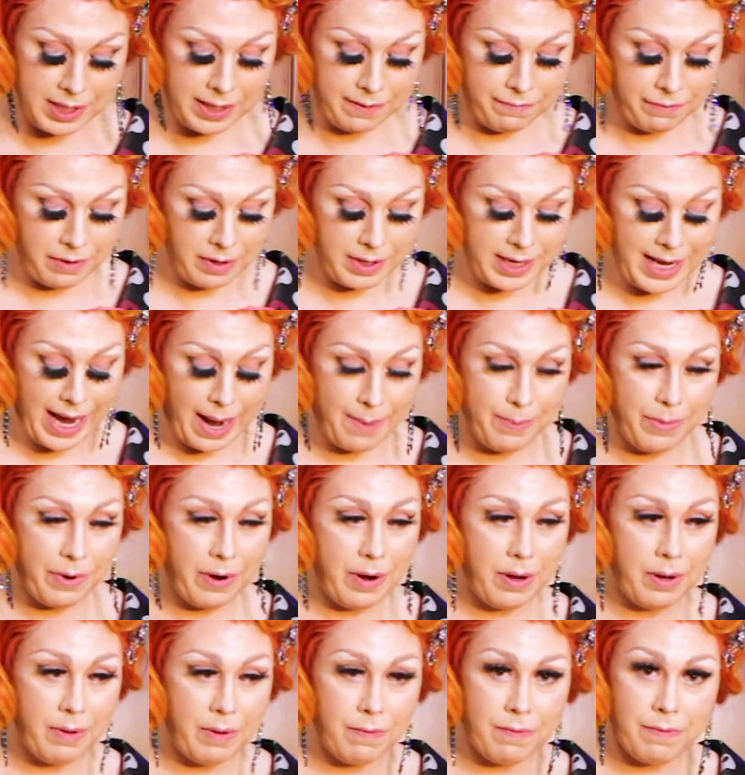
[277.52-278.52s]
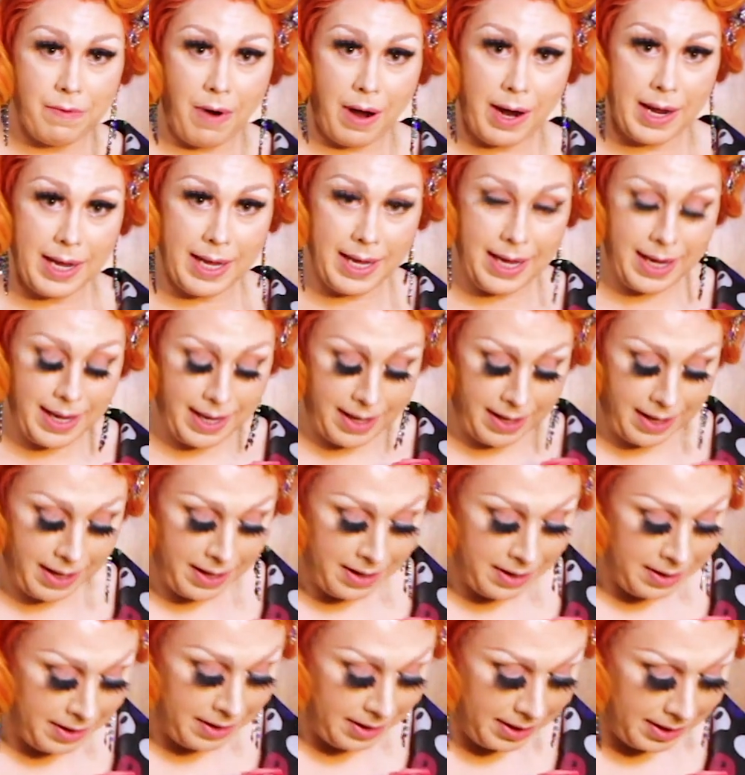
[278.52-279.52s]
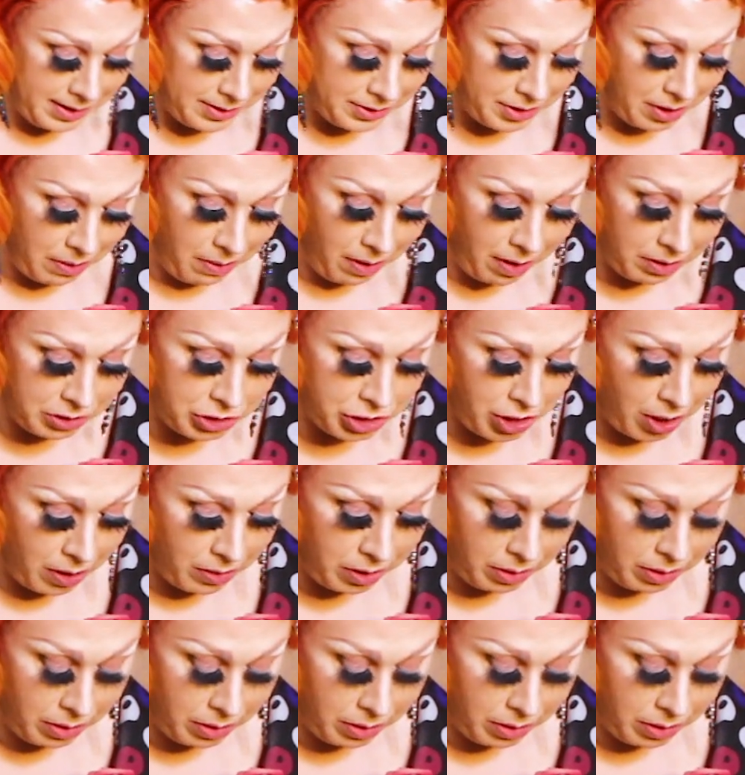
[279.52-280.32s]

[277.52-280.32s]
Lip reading: front camera right here, so I'll show you